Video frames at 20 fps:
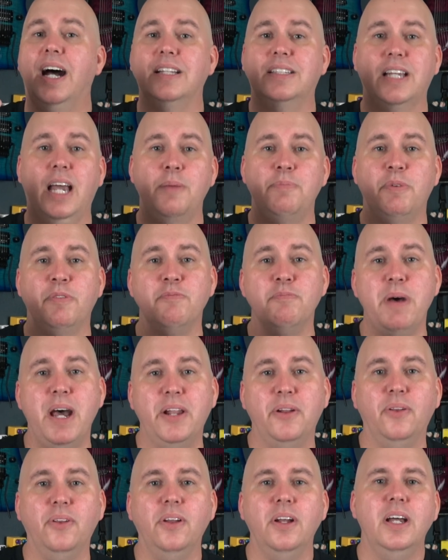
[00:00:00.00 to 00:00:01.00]
a type of
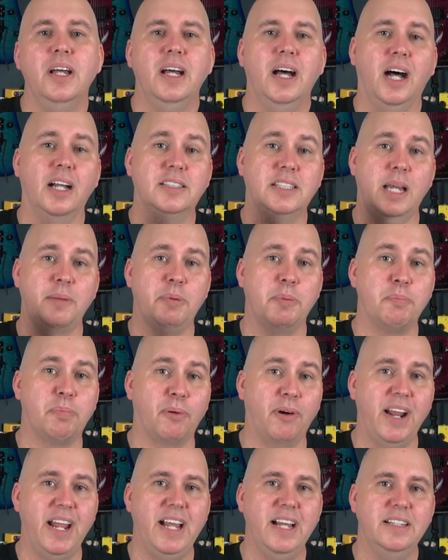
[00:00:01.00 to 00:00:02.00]
metal, a type of
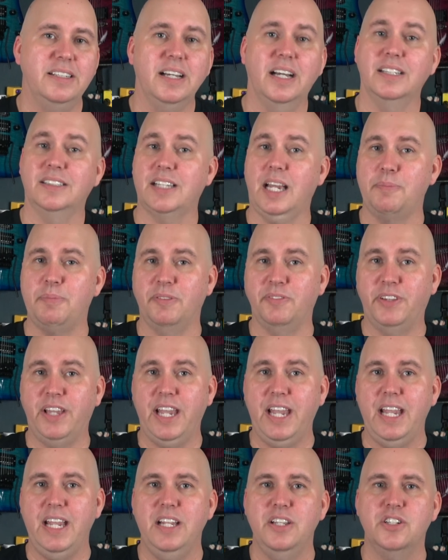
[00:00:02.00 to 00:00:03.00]
brand, a type of
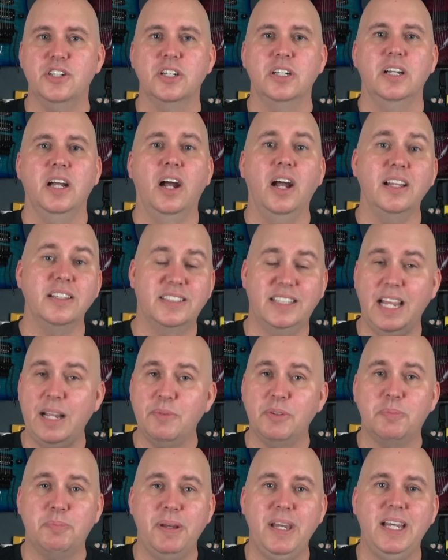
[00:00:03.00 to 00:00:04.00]
gauge. Same
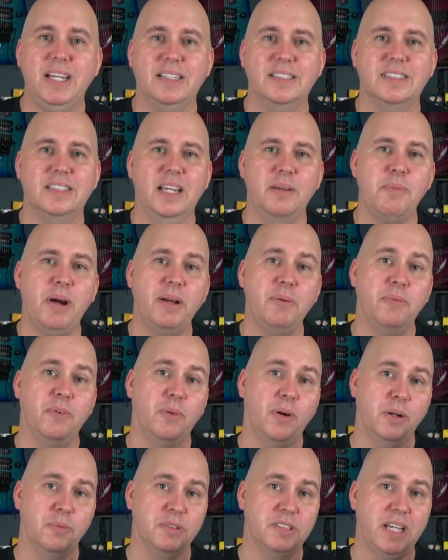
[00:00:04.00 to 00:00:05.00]
with picks. They might
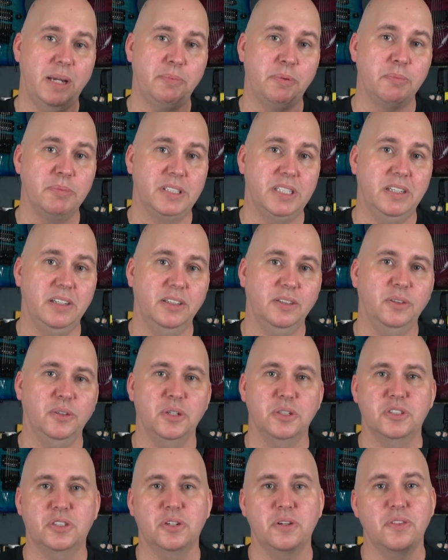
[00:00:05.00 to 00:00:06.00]
want a type of material,
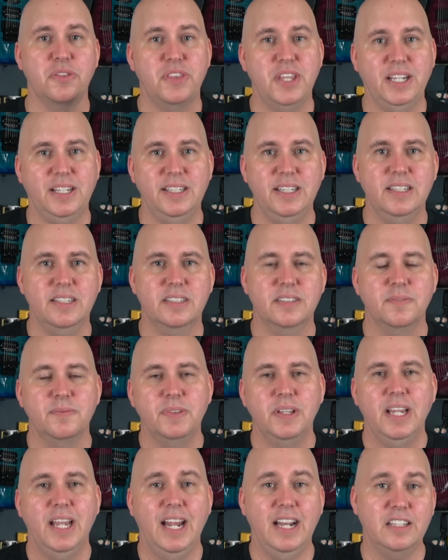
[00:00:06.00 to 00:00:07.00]
a certain thickness,
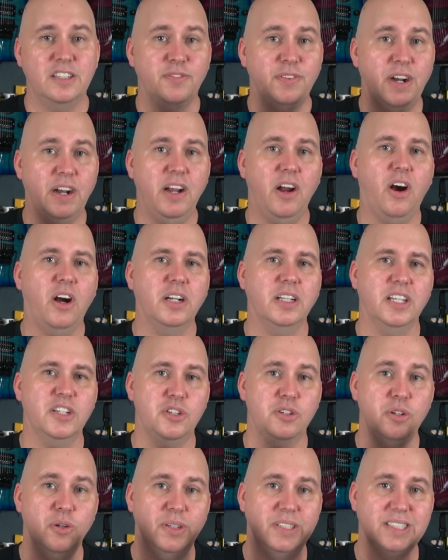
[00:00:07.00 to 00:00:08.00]
and it's very hard
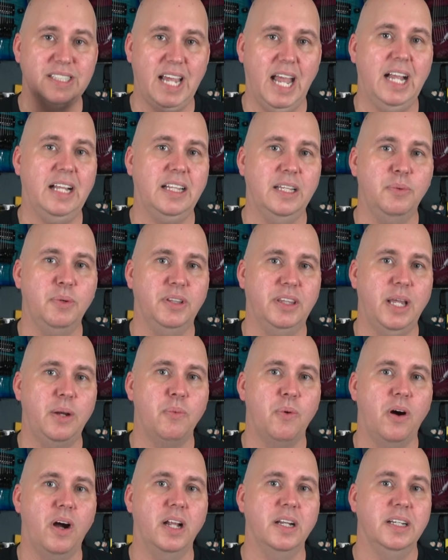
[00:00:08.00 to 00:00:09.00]
unless you know exactly what they
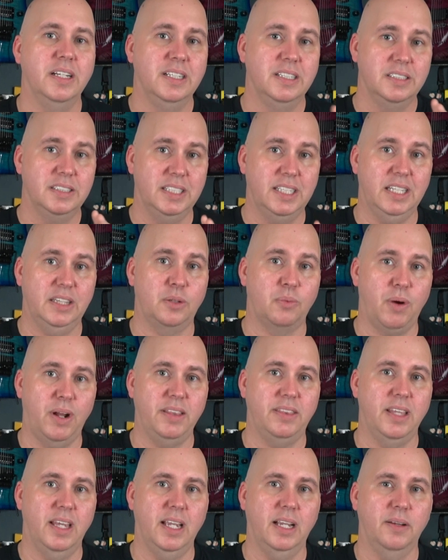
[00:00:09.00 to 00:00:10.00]
want to get the
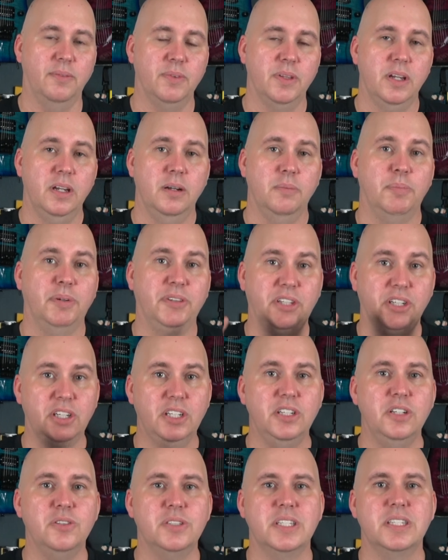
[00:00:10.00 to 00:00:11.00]
right thing. But the
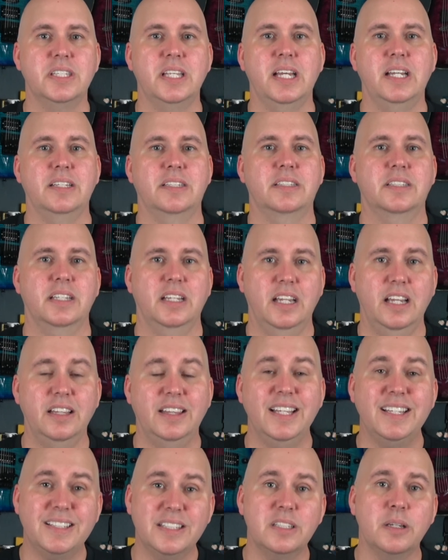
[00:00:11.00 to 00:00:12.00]
good news is this,
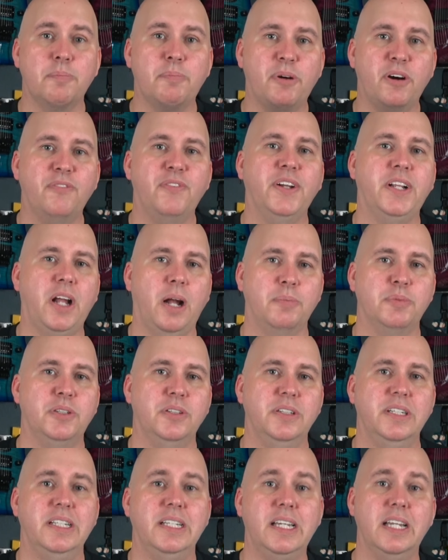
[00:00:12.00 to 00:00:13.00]
this is a perfect
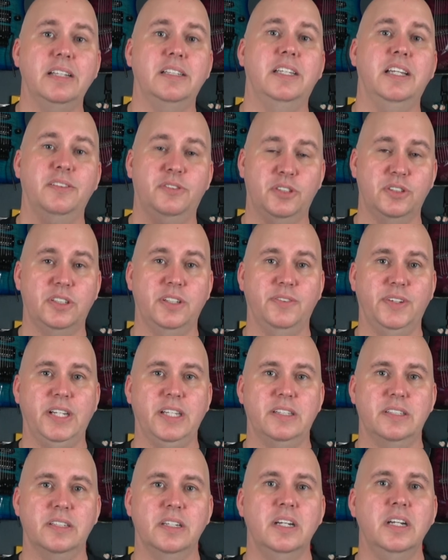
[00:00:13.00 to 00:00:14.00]
opportunity to get gift
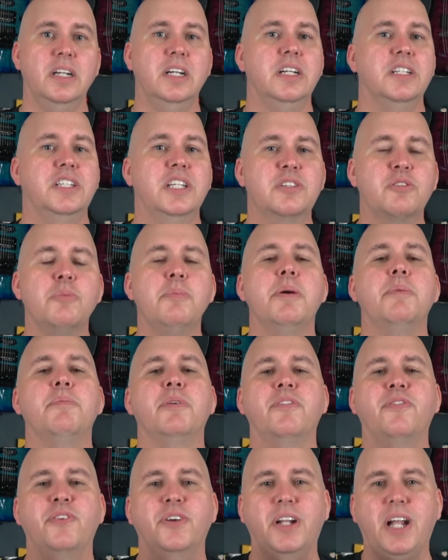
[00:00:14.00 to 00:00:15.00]
certificates. Just
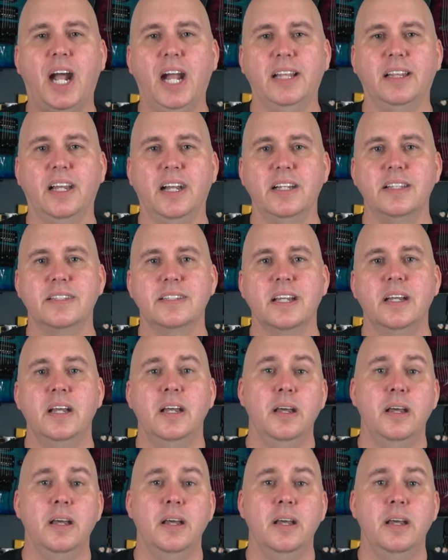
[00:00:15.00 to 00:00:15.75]
remember for guidelines,